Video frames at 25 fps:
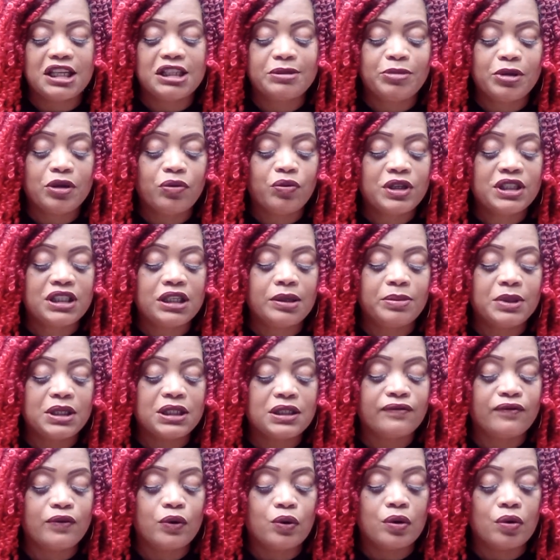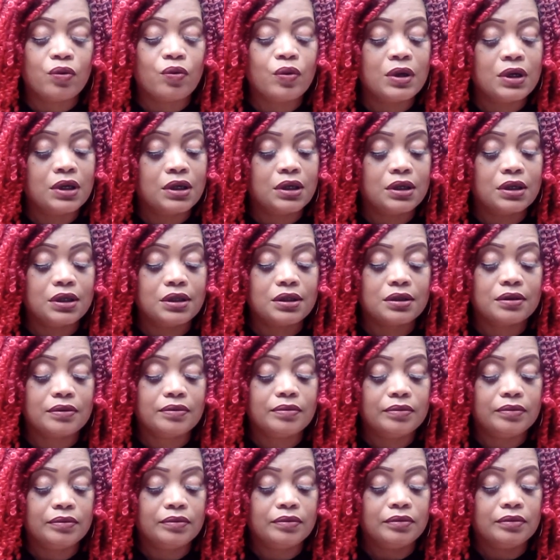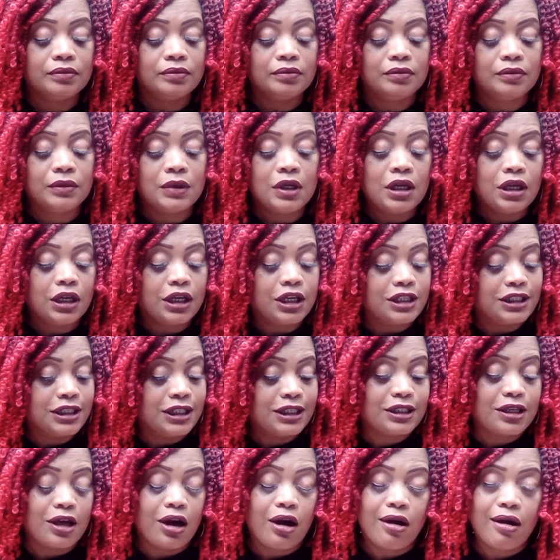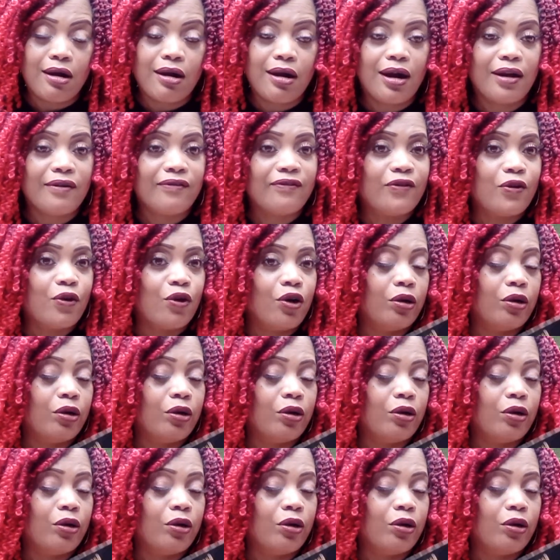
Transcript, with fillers: Spirit, what's up, this four wands? Because it's hard for